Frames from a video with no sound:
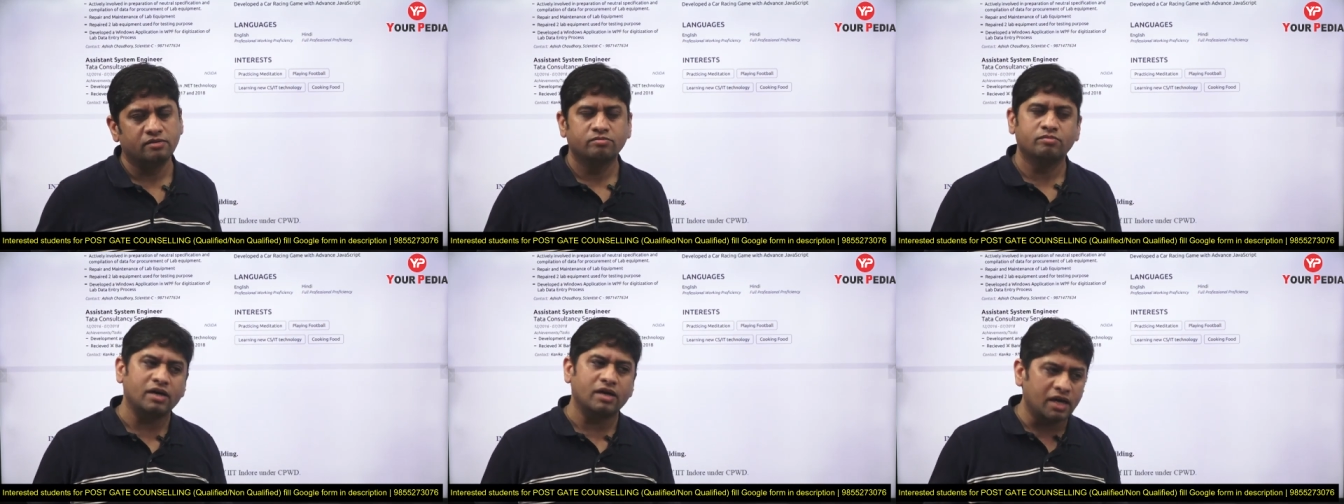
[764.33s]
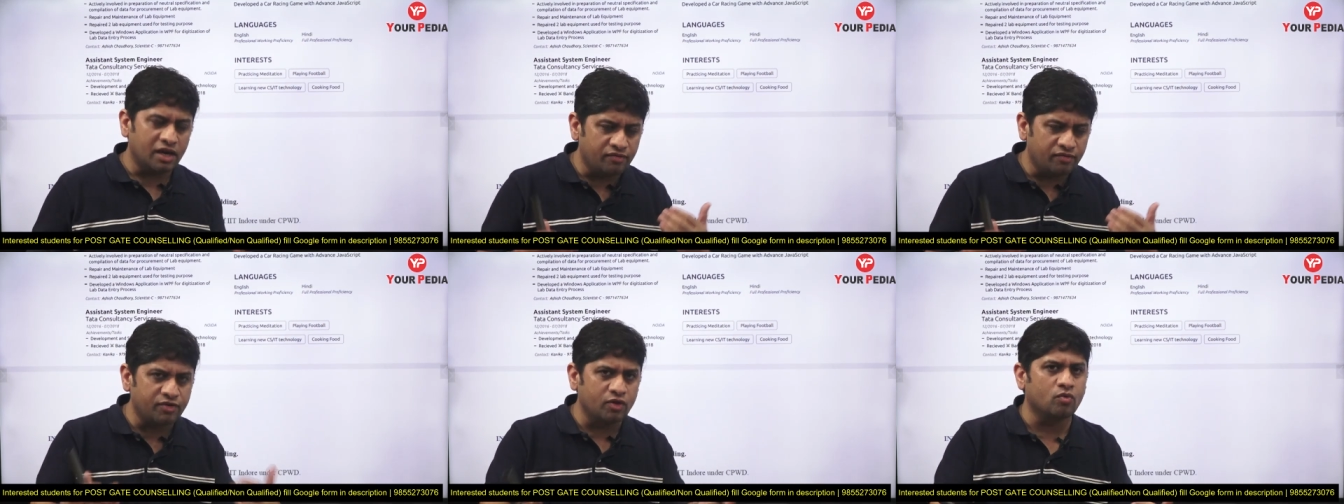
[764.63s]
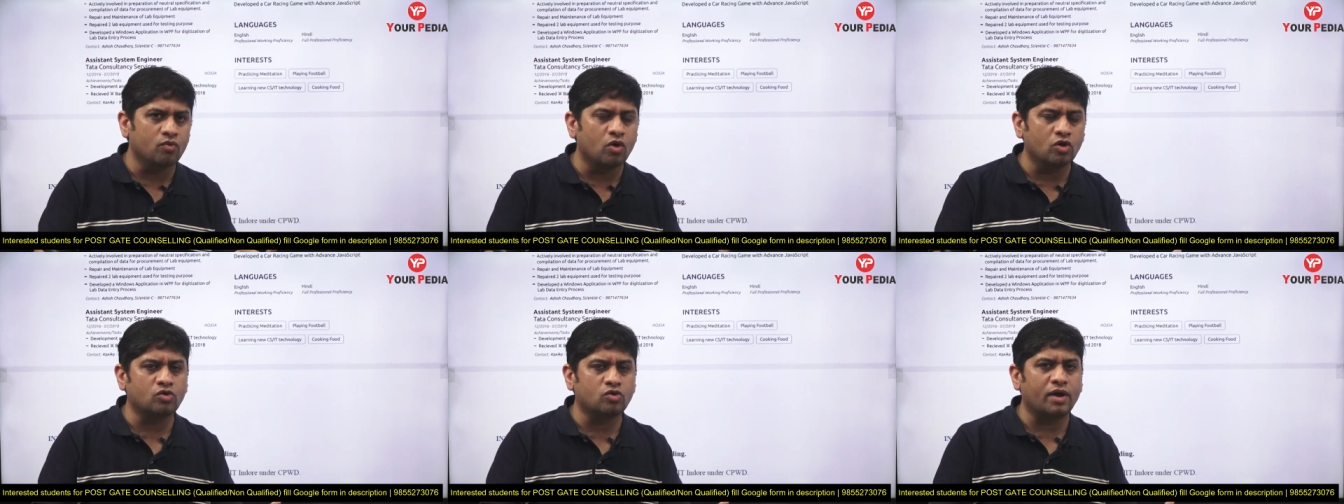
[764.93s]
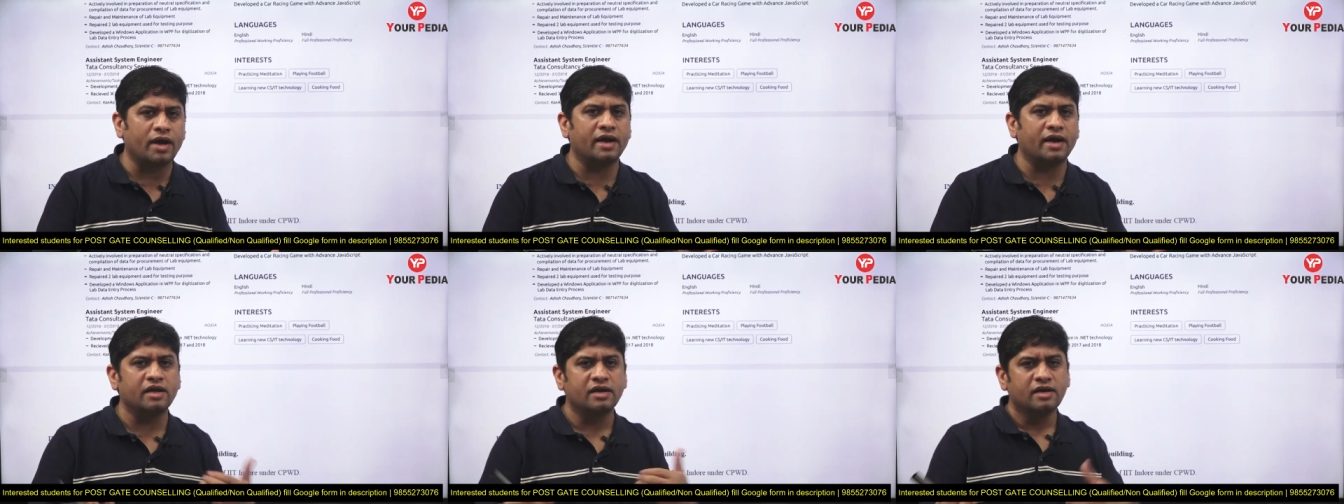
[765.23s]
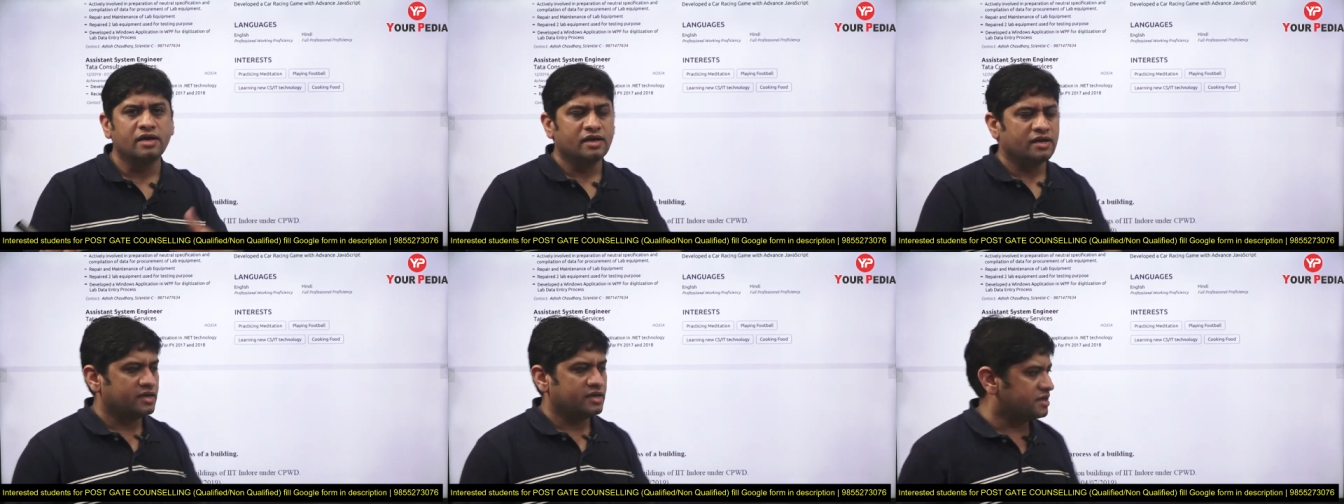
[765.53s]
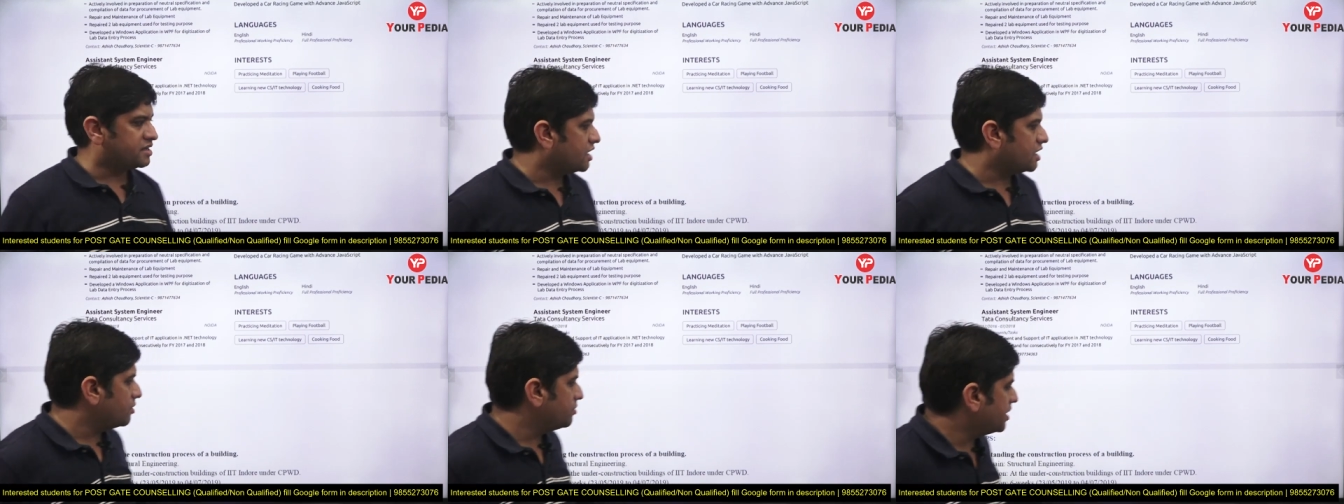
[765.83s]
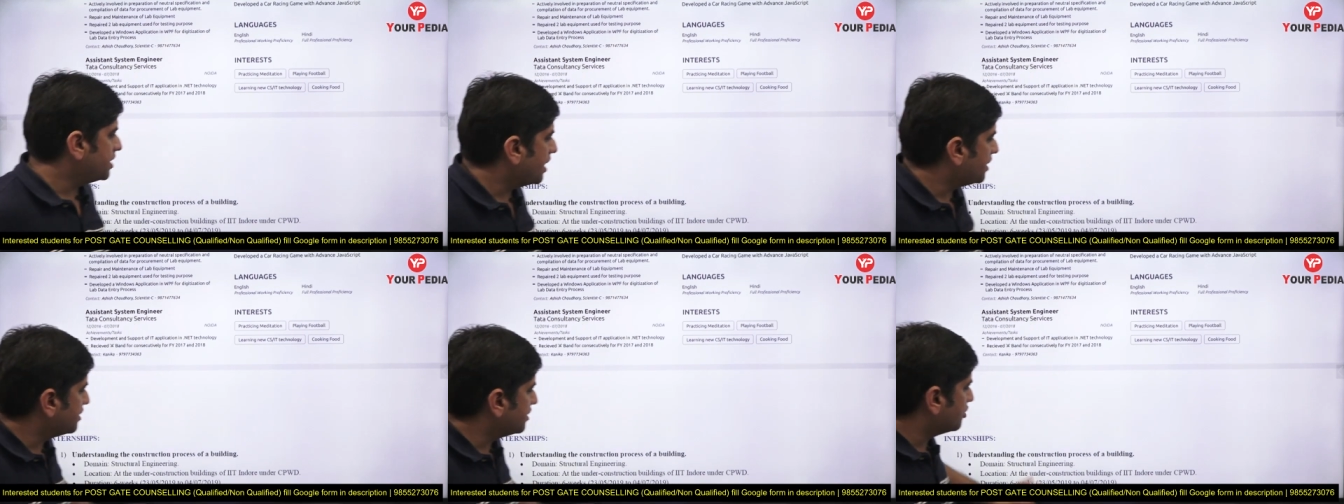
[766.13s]
But if you want to add, it can
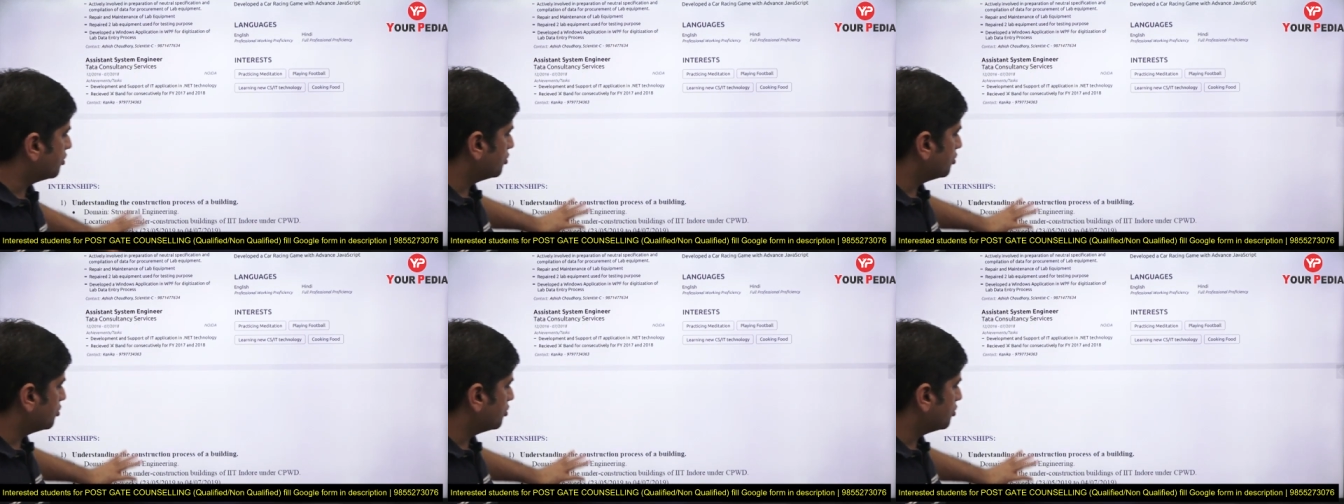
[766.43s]
be added